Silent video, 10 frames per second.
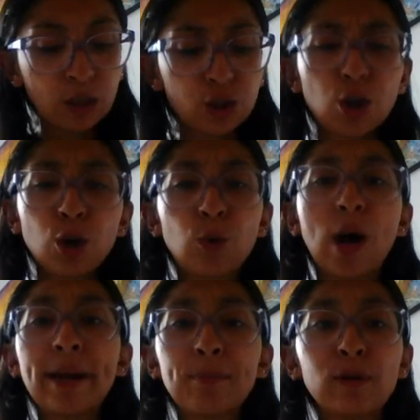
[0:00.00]
So
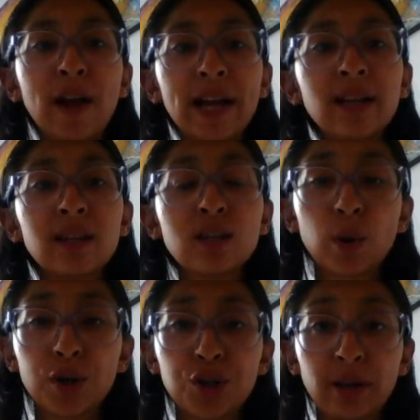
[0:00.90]
I provided this
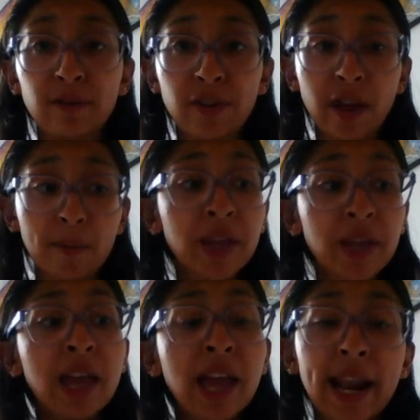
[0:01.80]
worksheet for them,
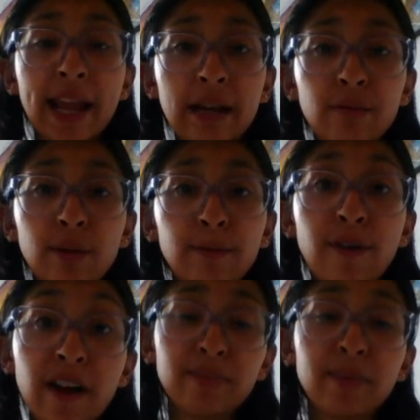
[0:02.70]
and I gave them
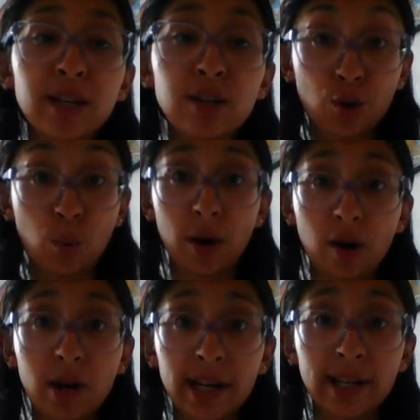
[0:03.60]
5 minutes to
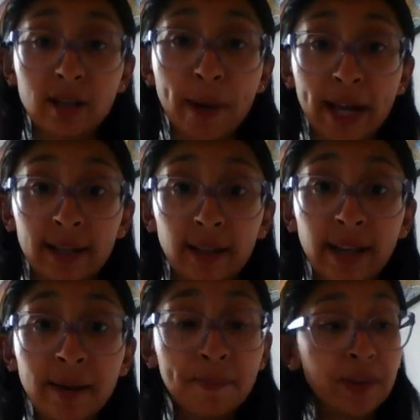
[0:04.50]
work on it
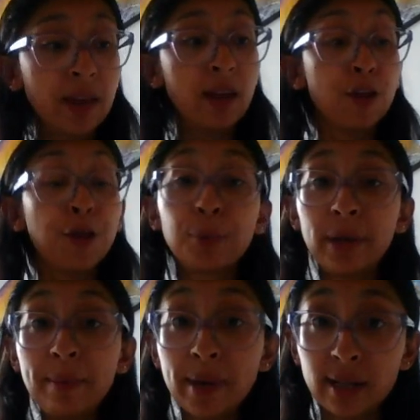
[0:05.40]
independently,
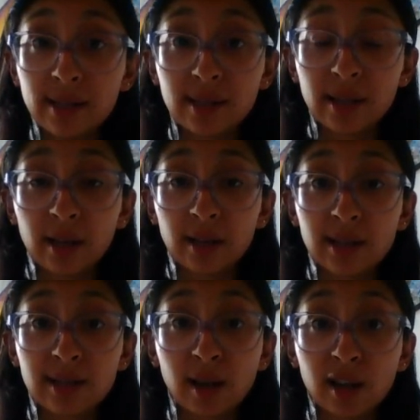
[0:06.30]
3 minutes to
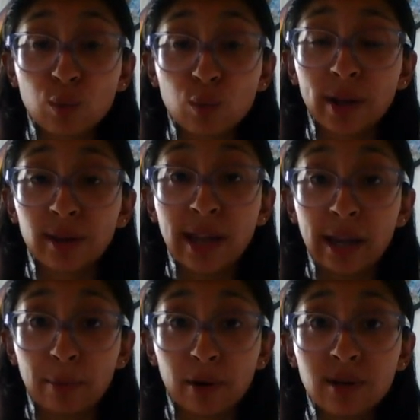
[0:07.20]
discuss with
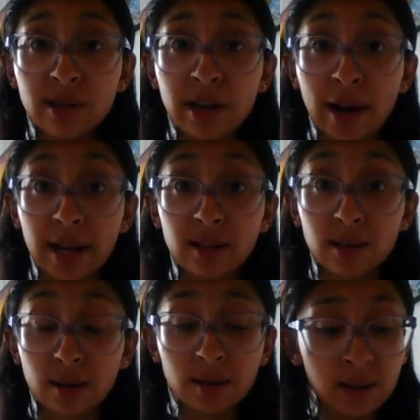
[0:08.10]
neighbors their
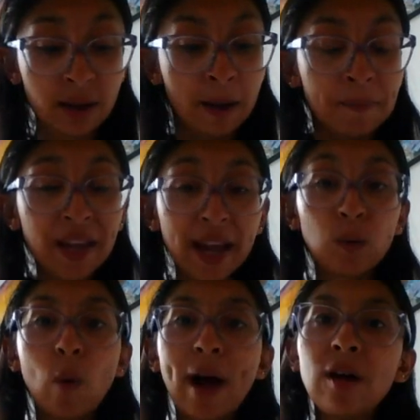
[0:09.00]
answers,
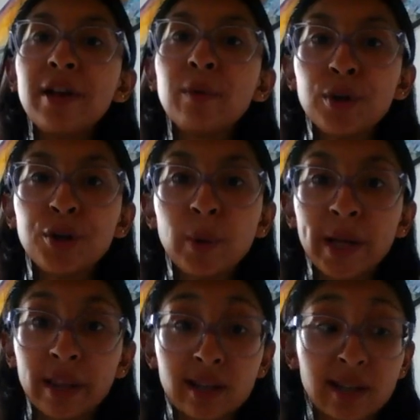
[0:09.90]
and while they were
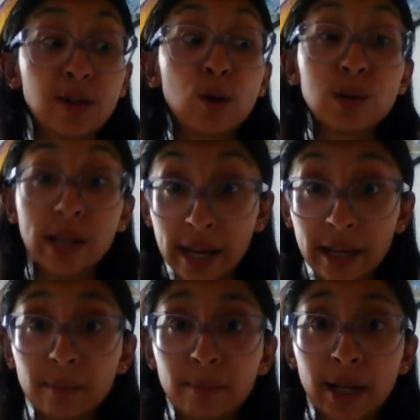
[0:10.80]
doing this in those
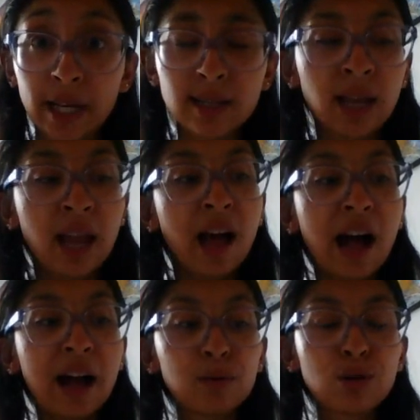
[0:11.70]
8 minutes,
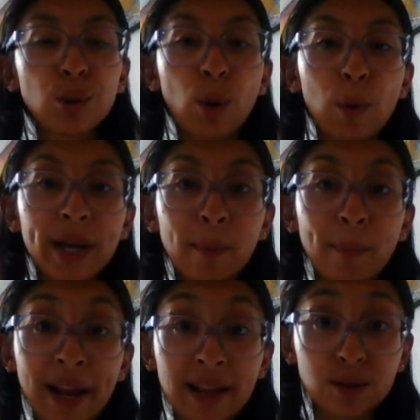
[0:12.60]
I was throwing
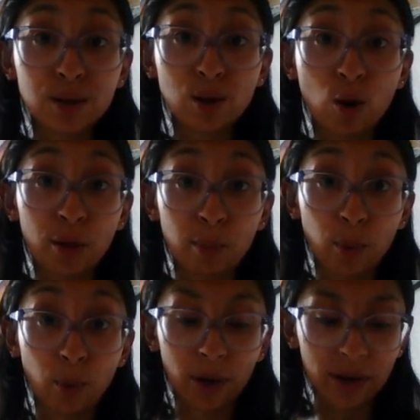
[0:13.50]
up answers on the
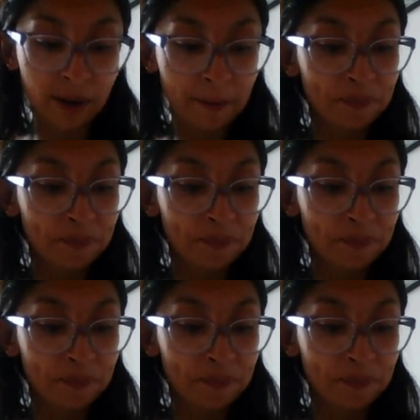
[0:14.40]
board.